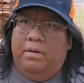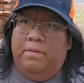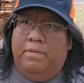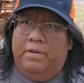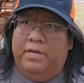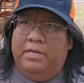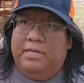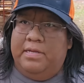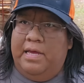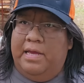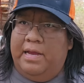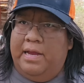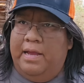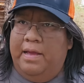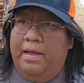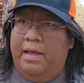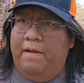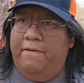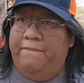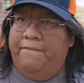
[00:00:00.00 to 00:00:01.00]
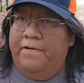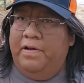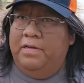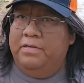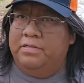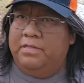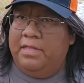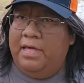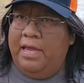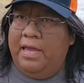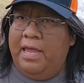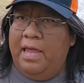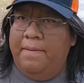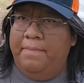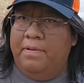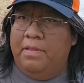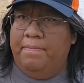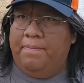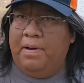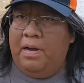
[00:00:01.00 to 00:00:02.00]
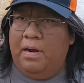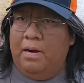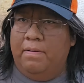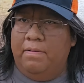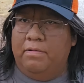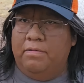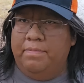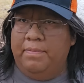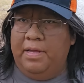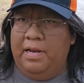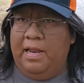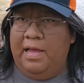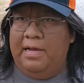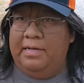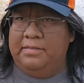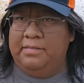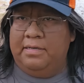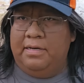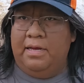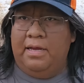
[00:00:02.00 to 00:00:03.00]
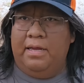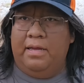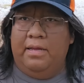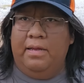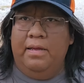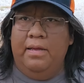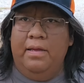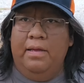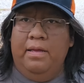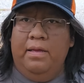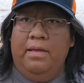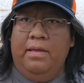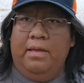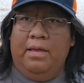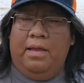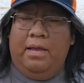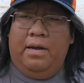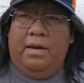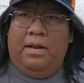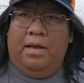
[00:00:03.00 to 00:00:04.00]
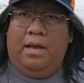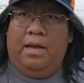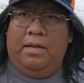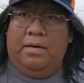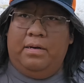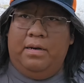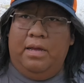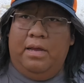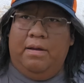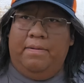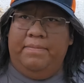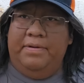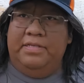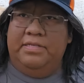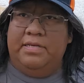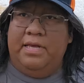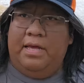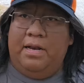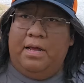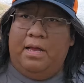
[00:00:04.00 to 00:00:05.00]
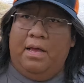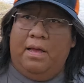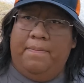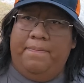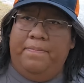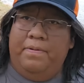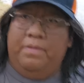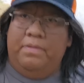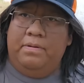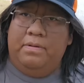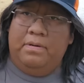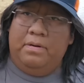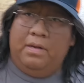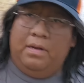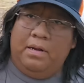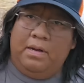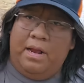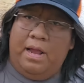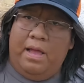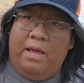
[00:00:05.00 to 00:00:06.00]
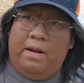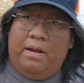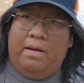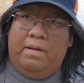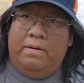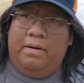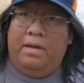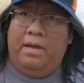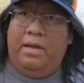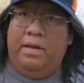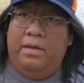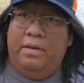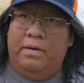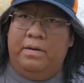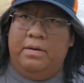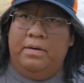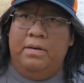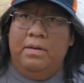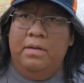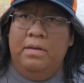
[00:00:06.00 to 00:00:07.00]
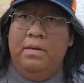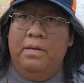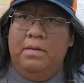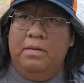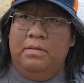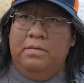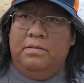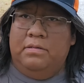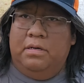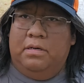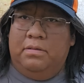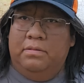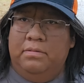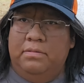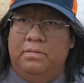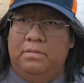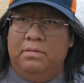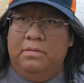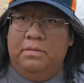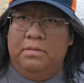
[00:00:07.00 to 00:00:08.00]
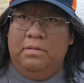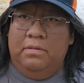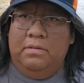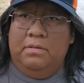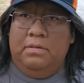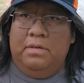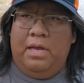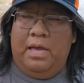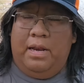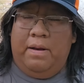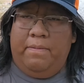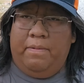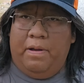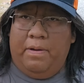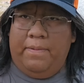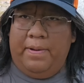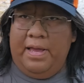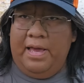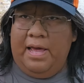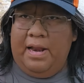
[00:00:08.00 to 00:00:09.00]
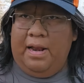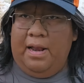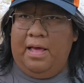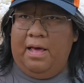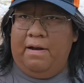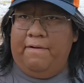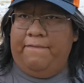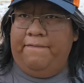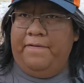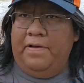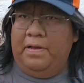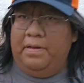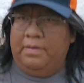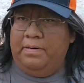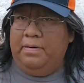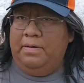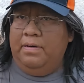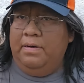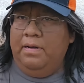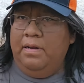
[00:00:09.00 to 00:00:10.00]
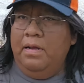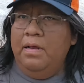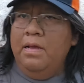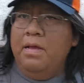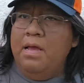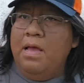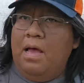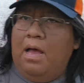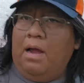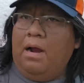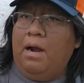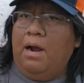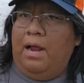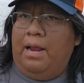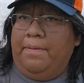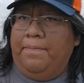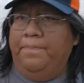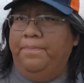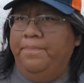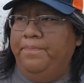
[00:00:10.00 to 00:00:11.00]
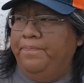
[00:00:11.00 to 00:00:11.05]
we just hang out and have fun. So they came to the bar with me last night and helped me set up and hung out all night. And so anyway, we had a lot of fun. All right,